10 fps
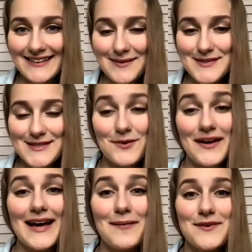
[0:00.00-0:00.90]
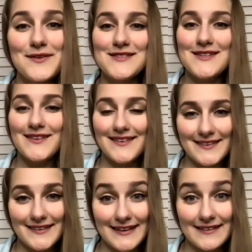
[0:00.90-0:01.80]
I'm so happy to see you
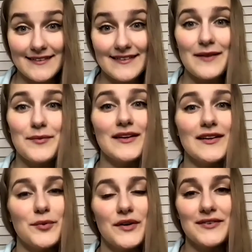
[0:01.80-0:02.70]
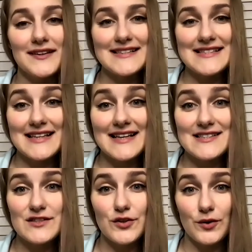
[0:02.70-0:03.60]
here, and today we're going to briefly
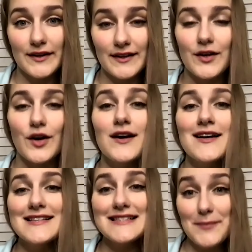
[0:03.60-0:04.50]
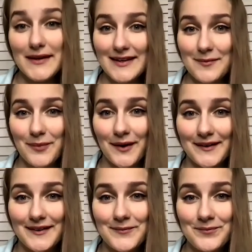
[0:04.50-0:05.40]
discuss Duolingo speaking part.